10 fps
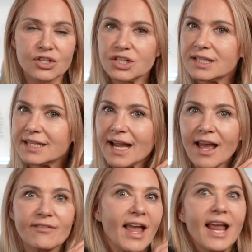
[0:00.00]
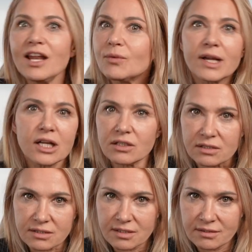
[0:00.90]
She didn't have any
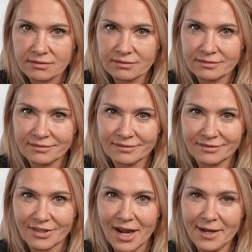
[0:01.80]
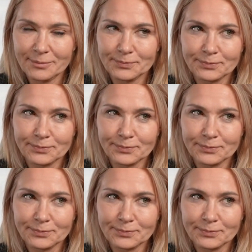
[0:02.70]
wrinkles, right?